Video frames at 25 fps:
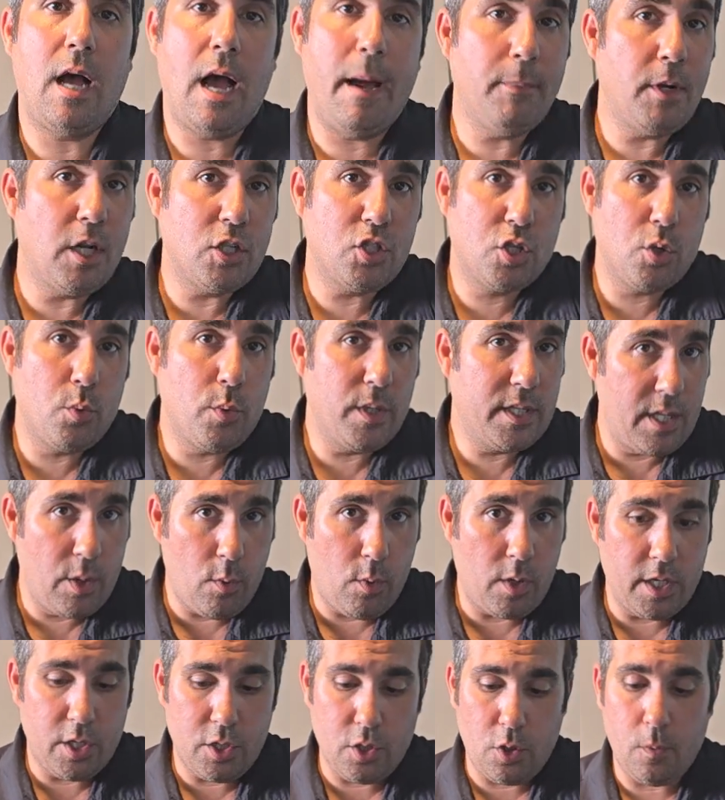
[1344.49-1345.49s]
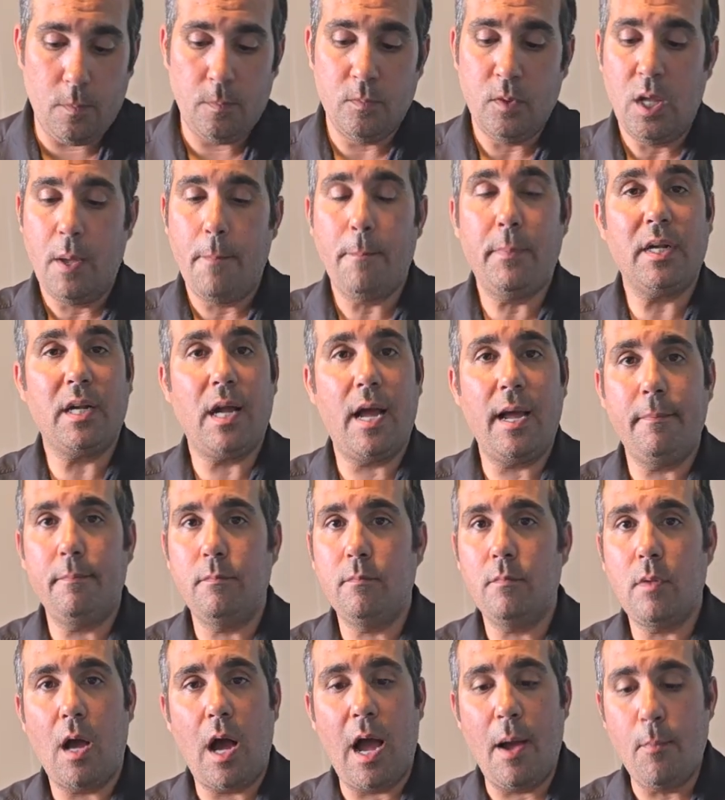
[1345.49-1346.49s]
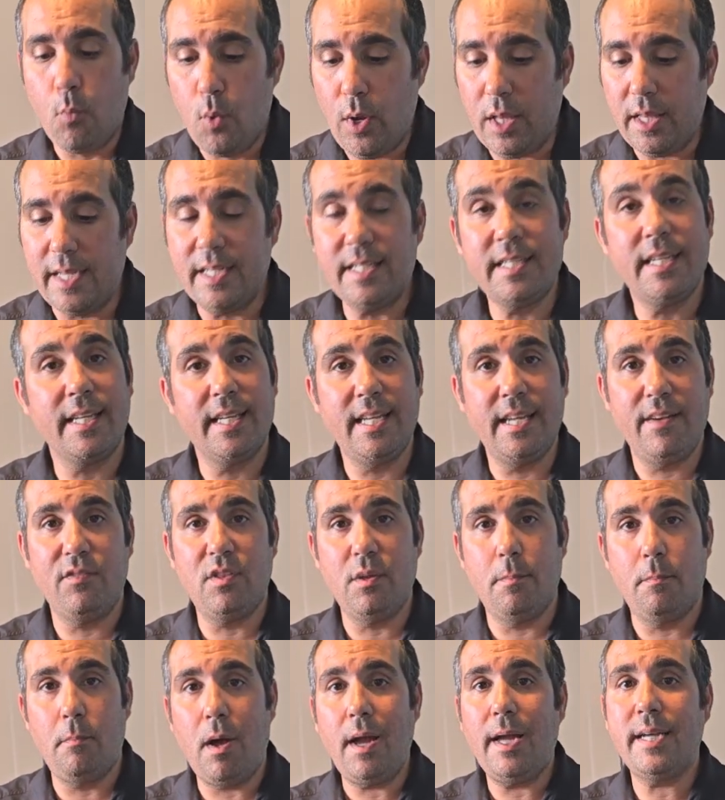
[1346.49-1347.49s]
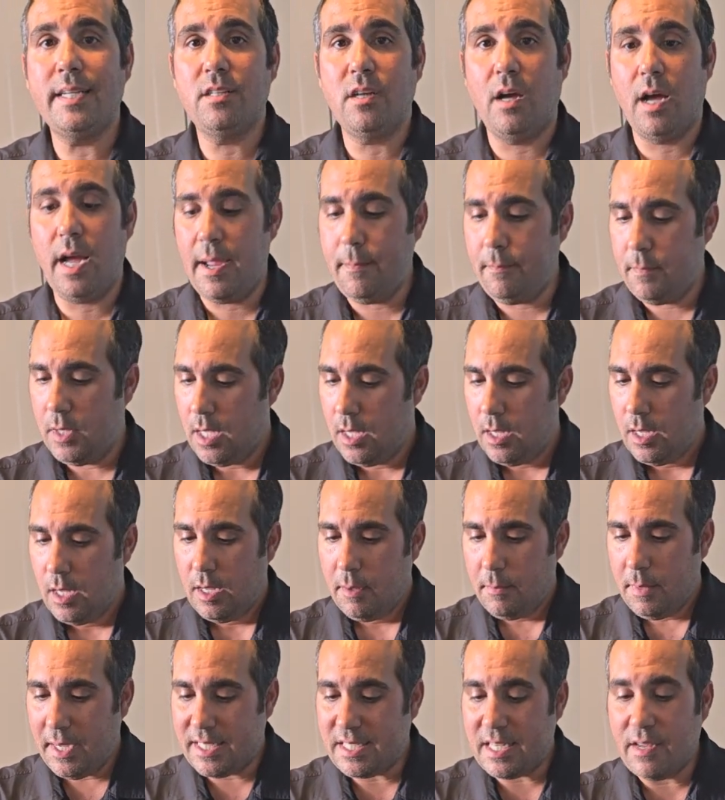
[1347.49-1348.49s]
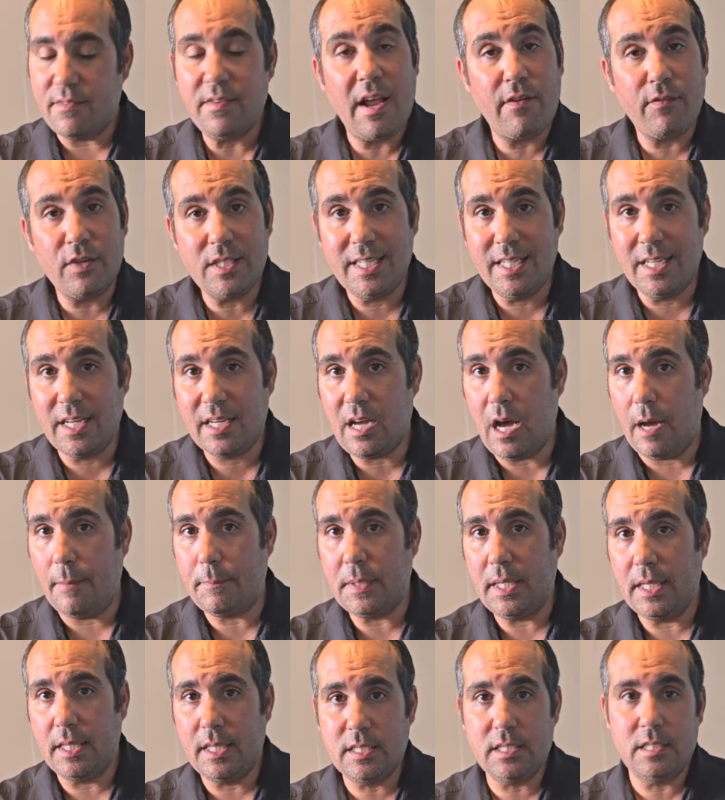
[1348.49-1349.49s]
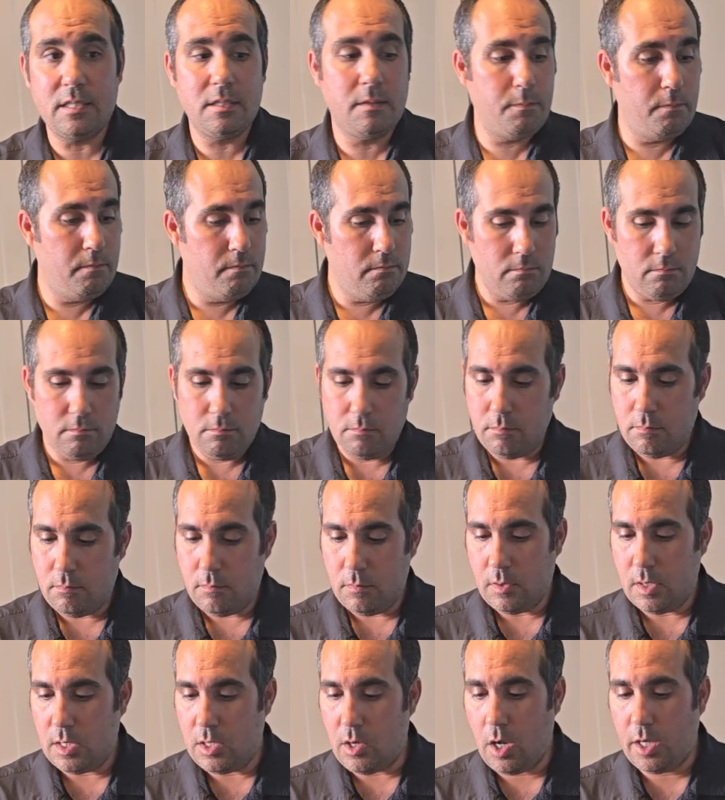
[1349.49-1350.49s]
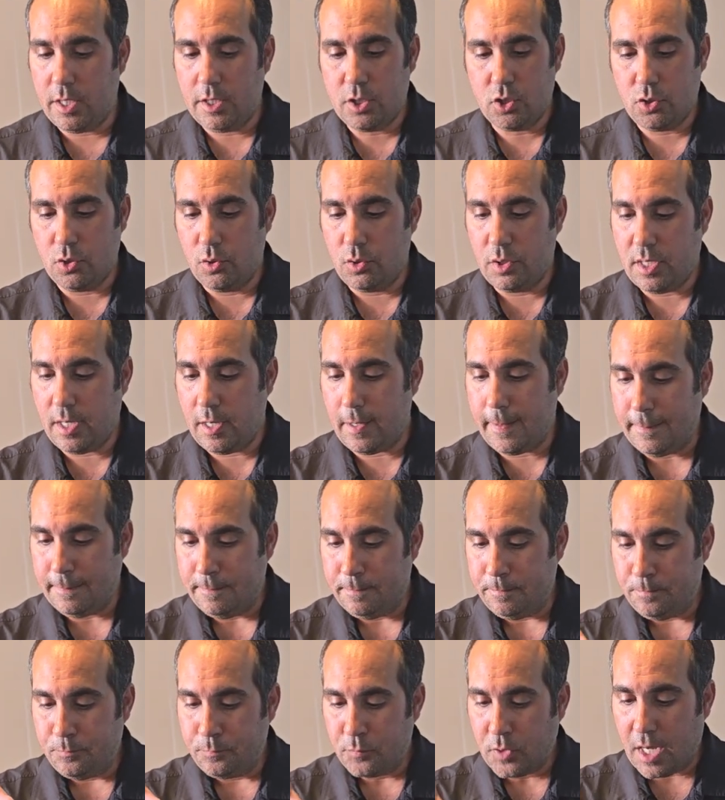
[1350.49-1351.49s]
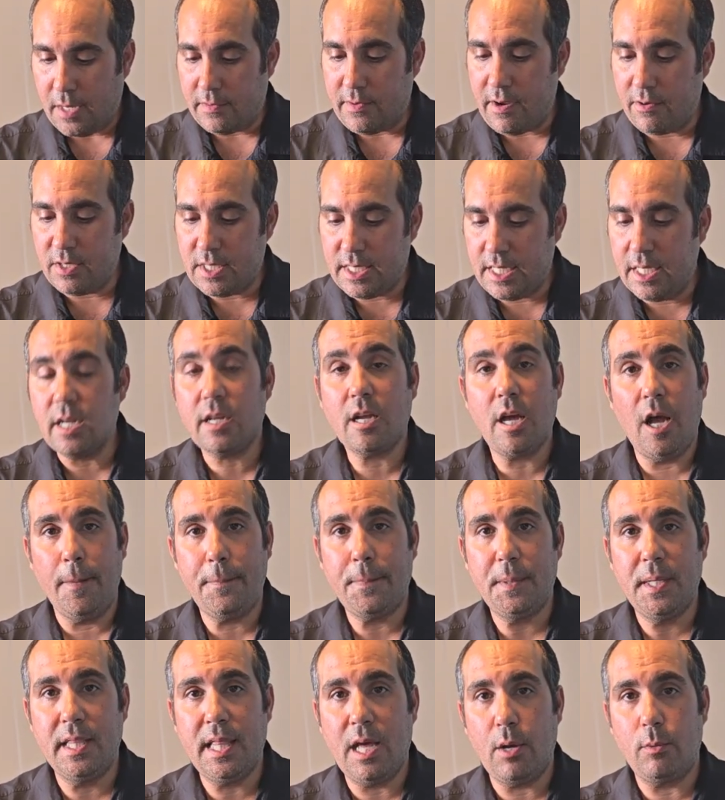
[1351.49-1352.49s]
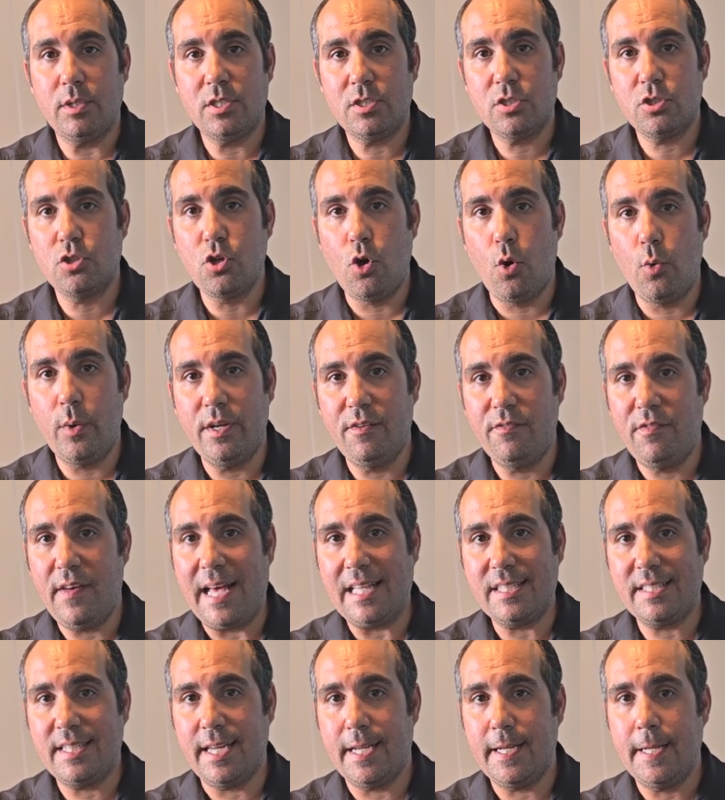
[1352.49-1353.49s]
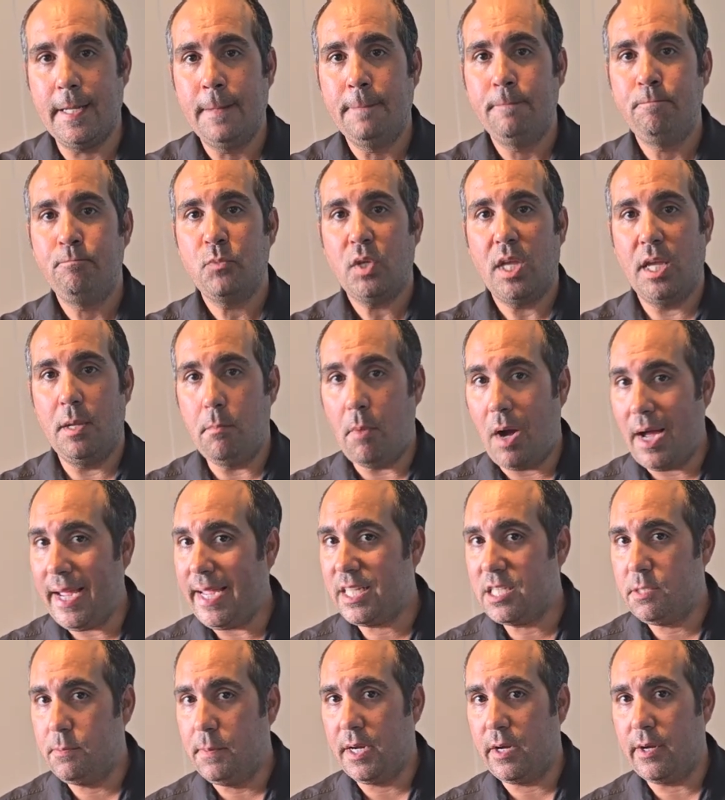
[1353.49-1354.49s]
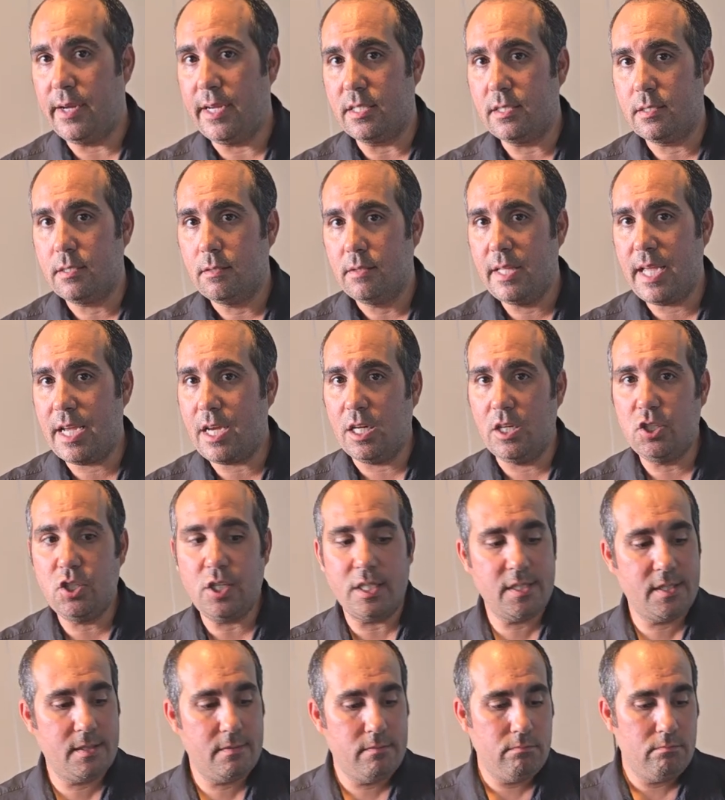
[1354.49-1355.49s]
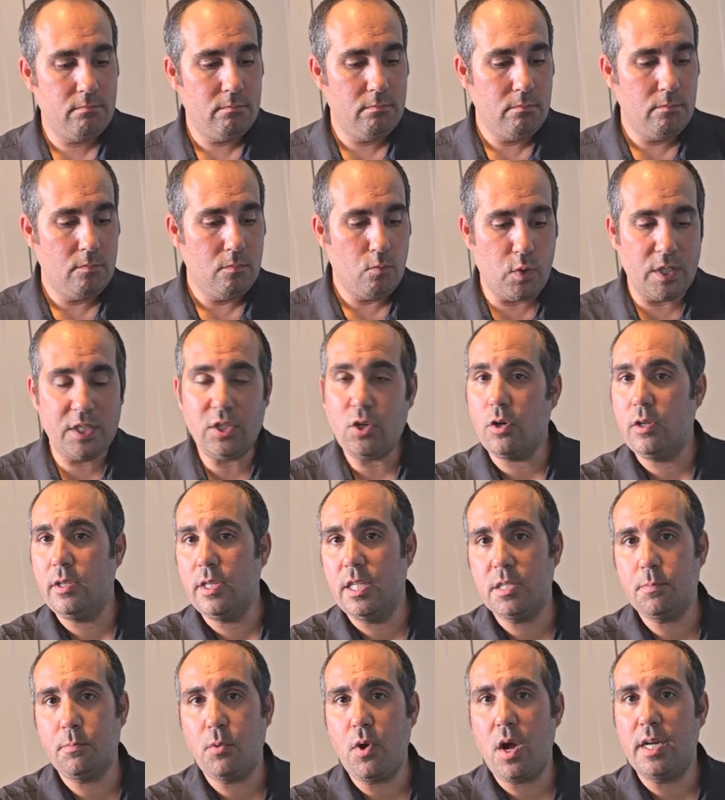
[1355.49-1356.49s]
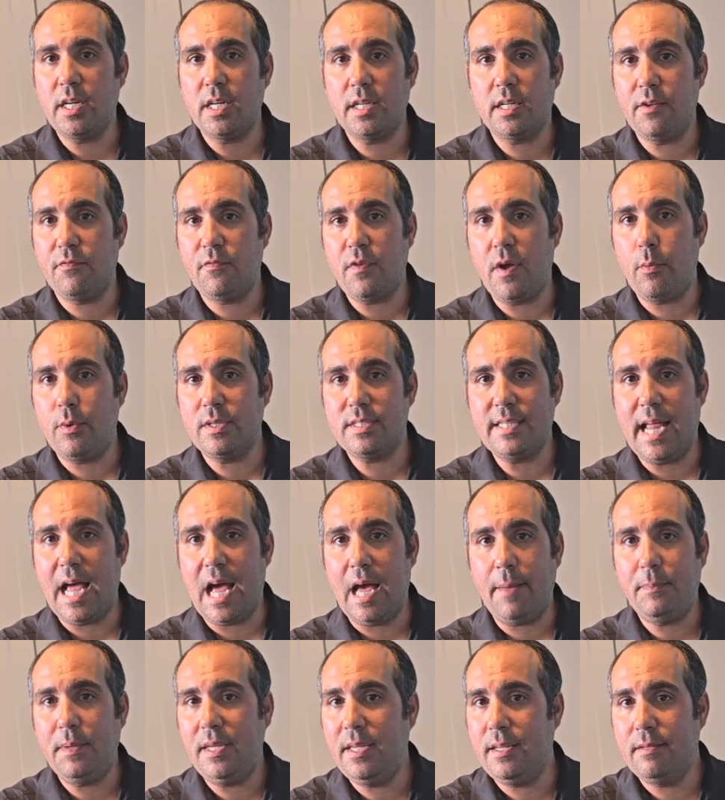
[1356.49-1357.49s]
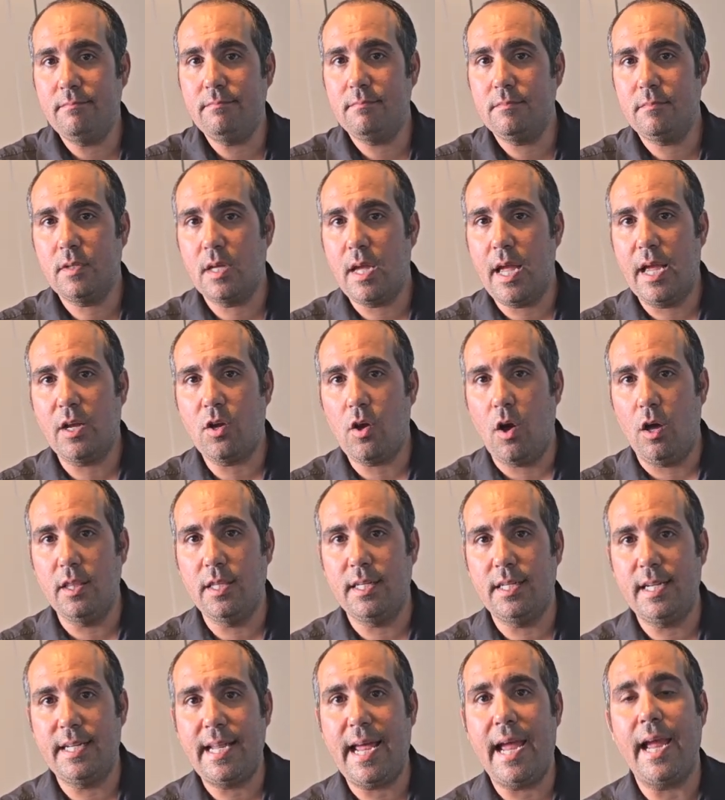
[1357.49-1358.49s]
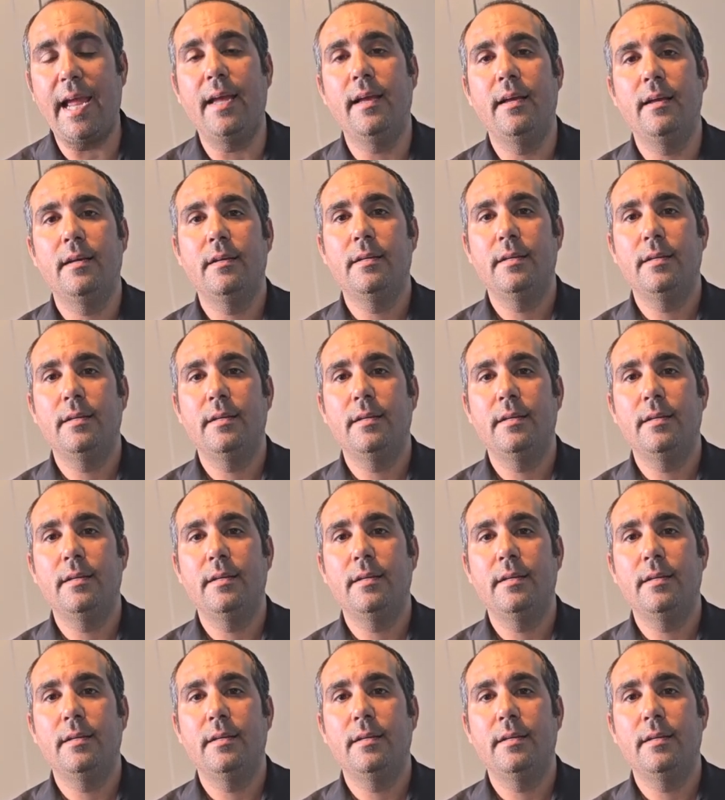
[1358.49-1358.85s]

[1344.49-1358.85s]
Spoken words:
I'm not sure what they want to do. But I'm willing to give them my time because I've never seen a company, and this is an honest truth here, I've never seen a company that was so invested in my experience. They could have just returned this product if I wasn't happy and call it a day.